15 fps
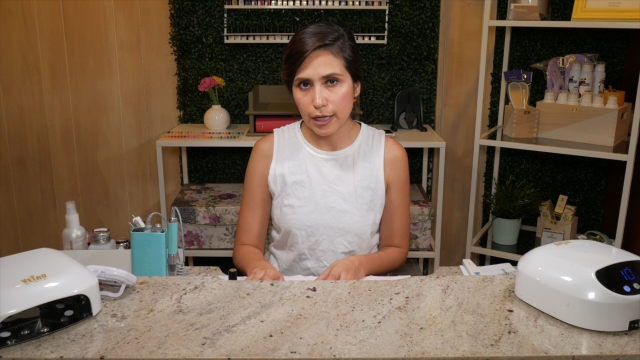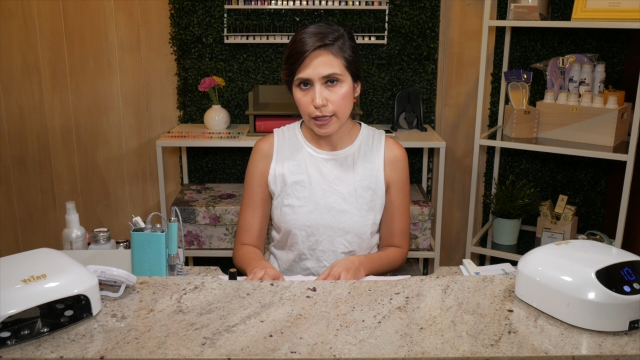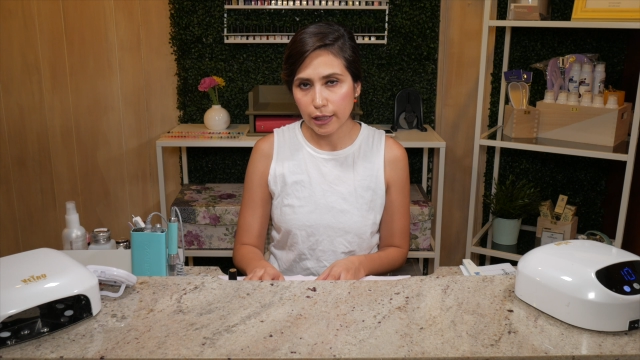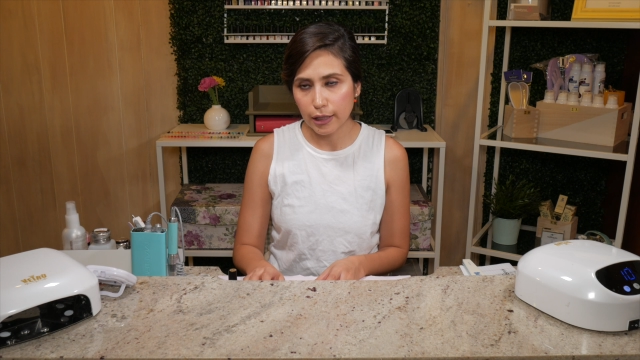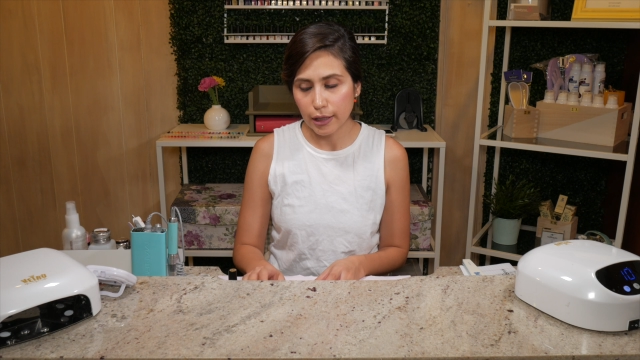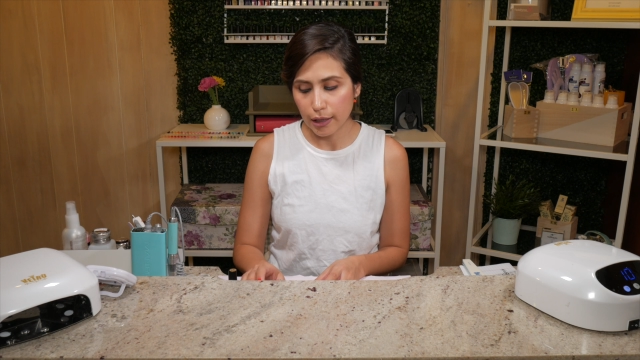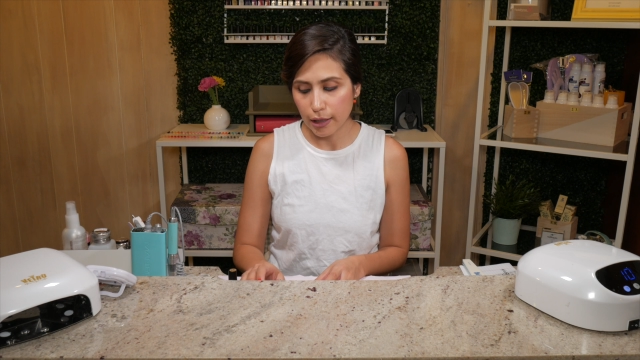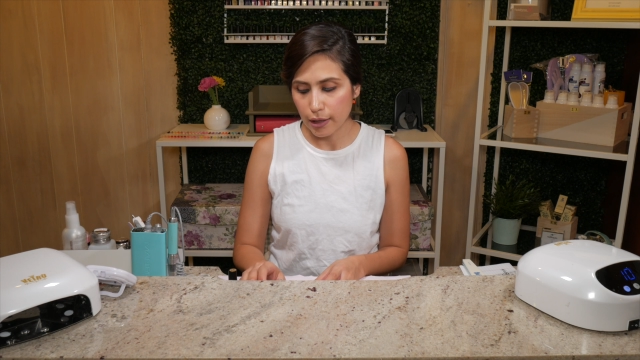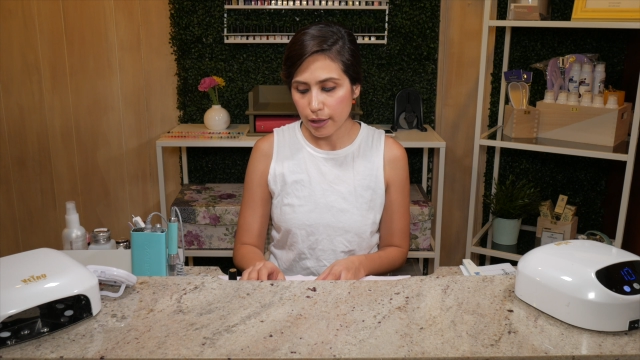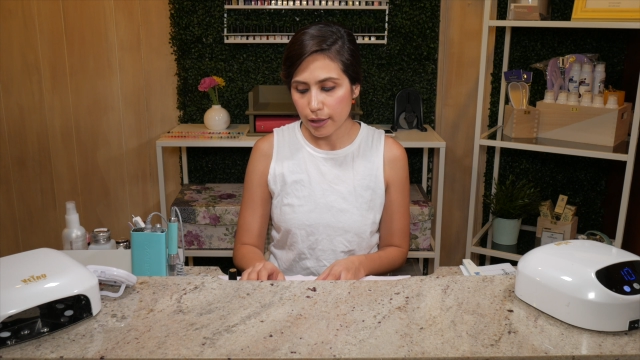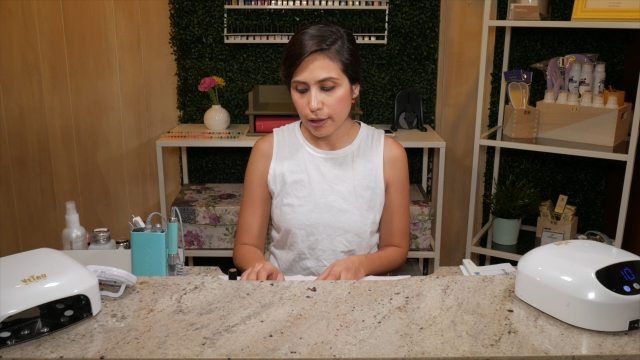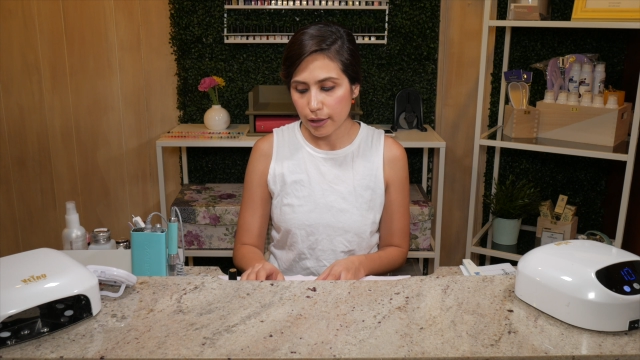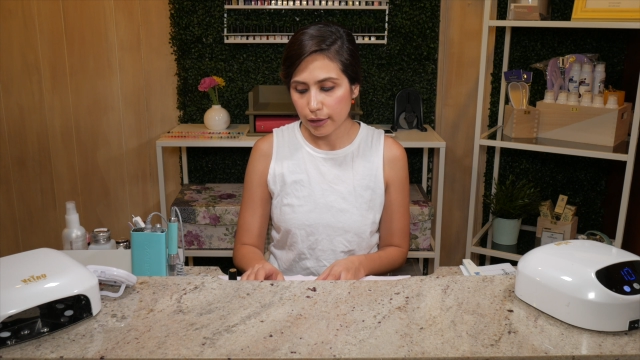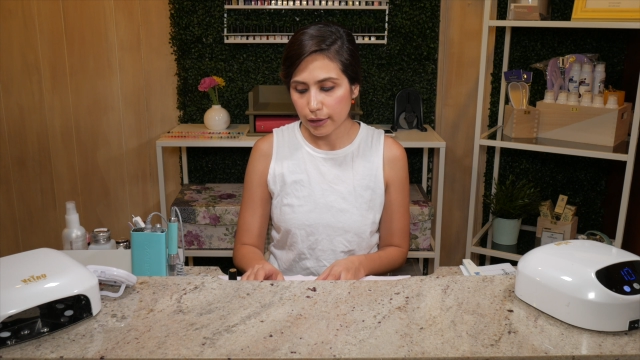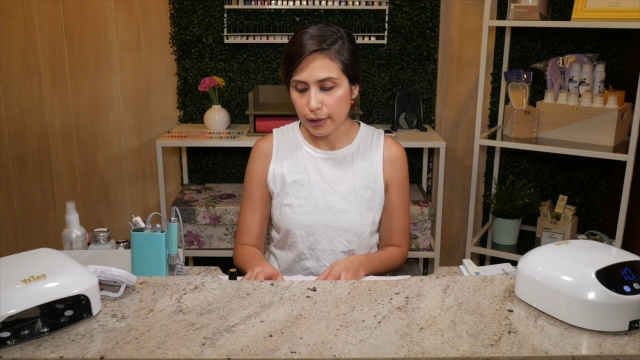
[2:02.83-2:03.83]

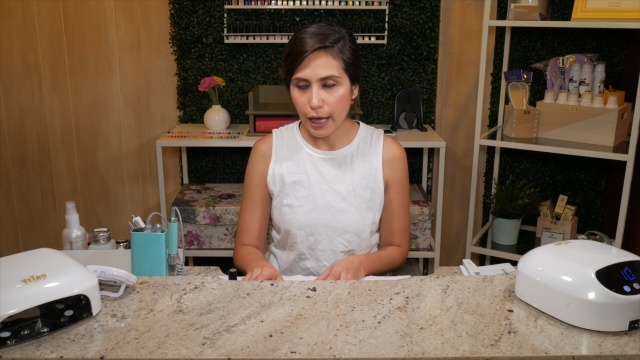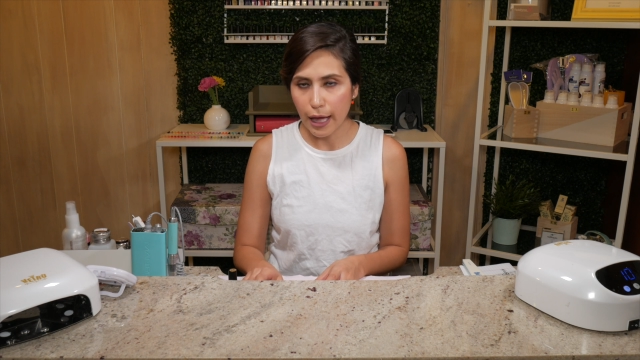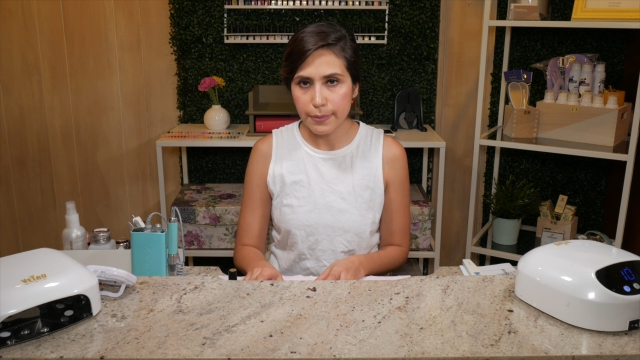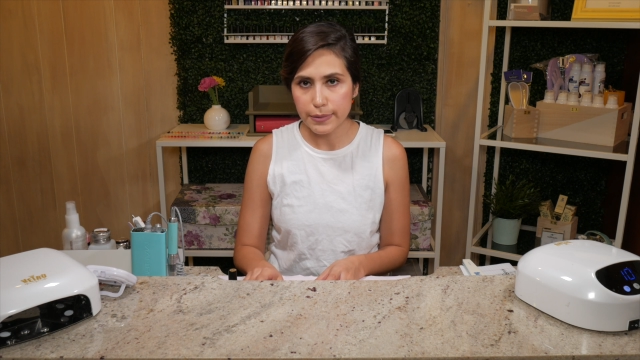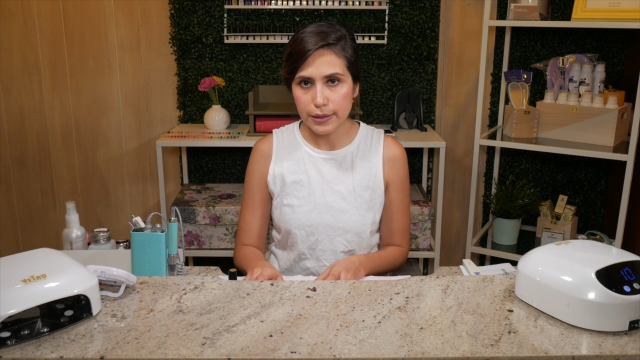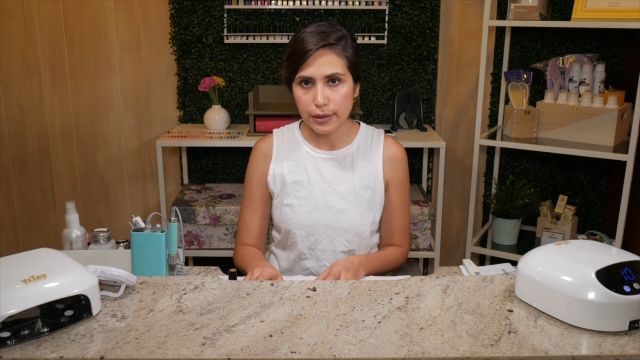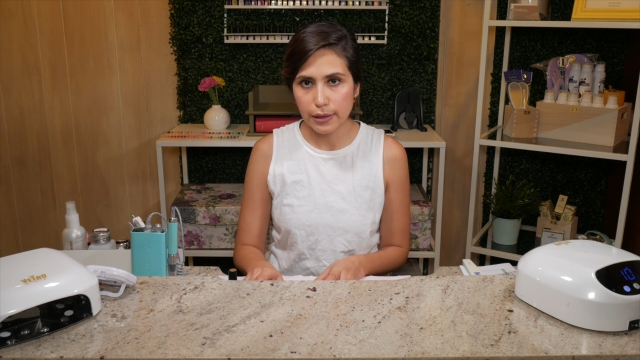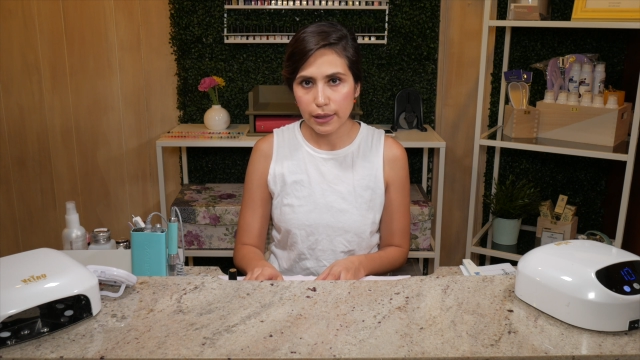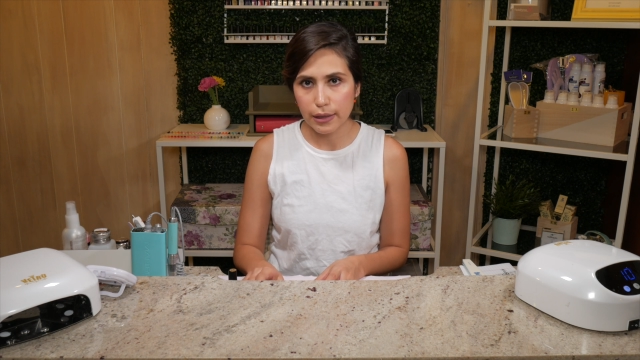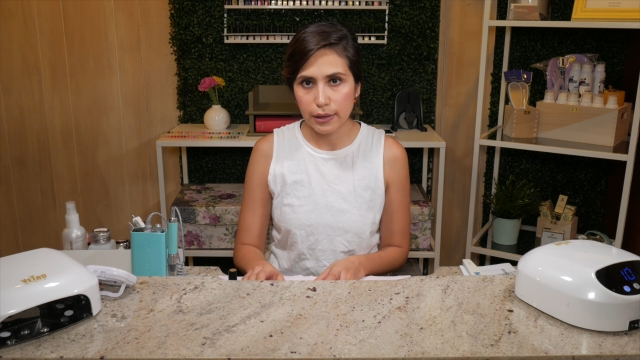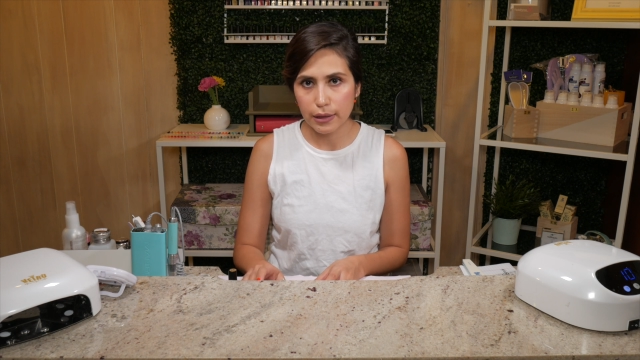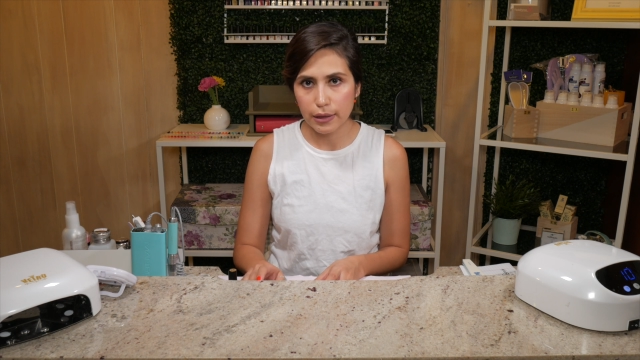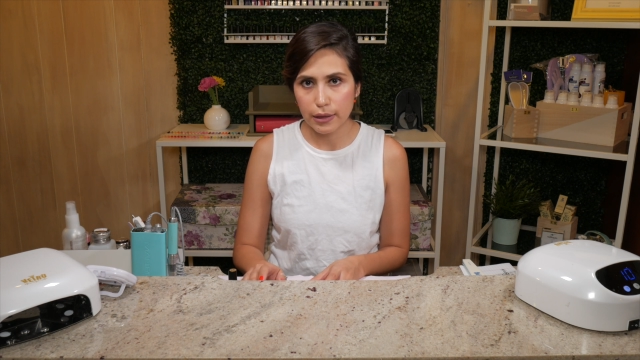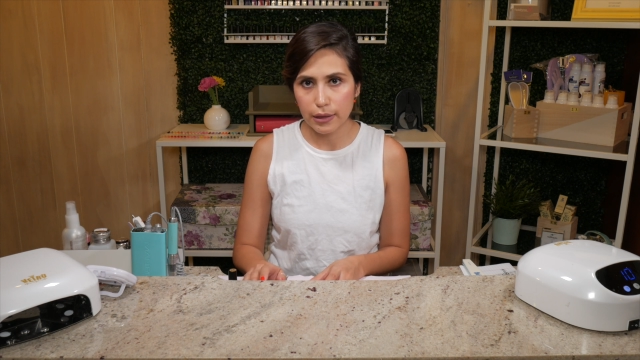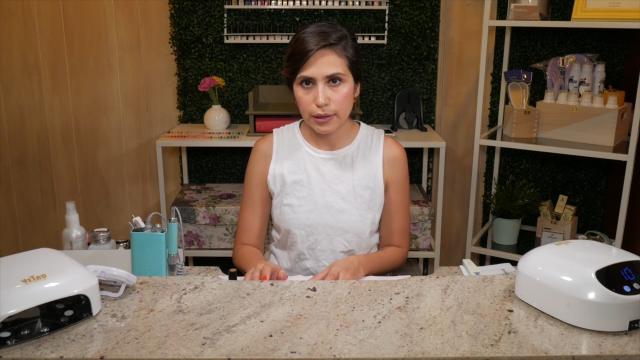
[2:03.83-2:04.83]

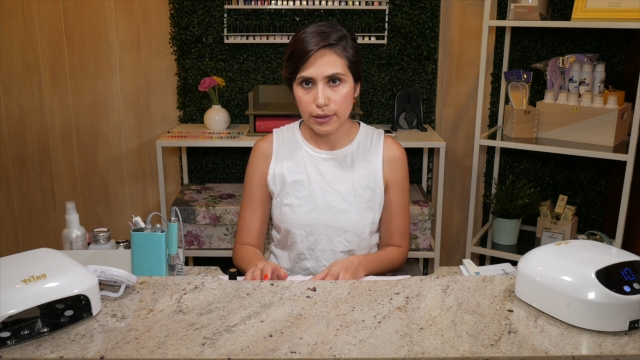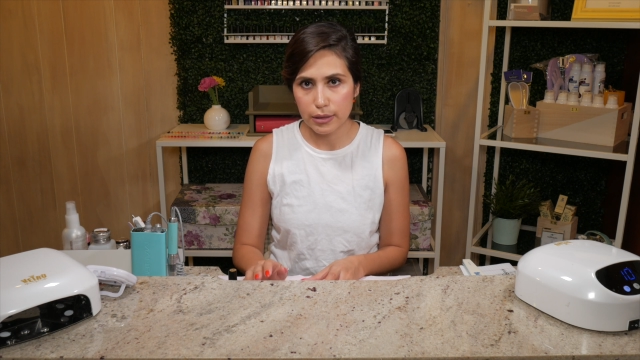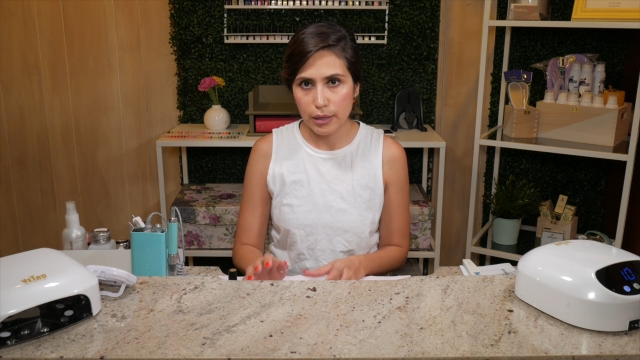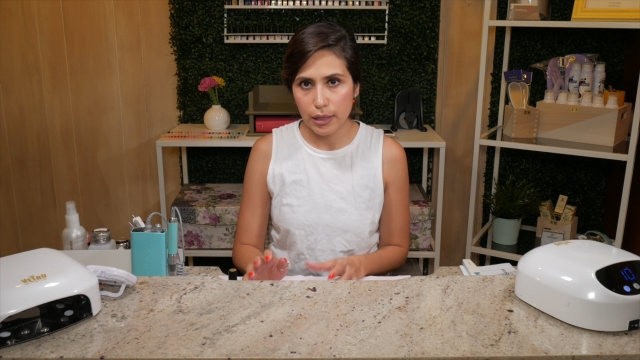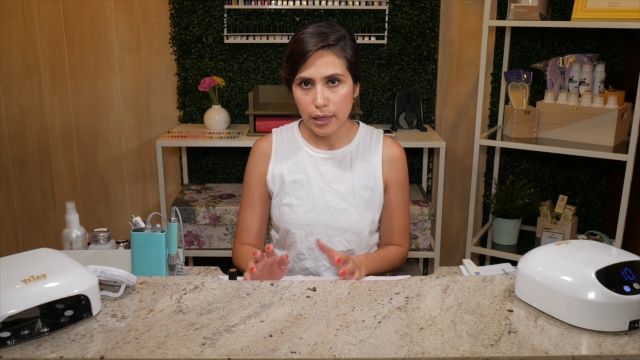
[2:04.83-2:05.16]
encapsulating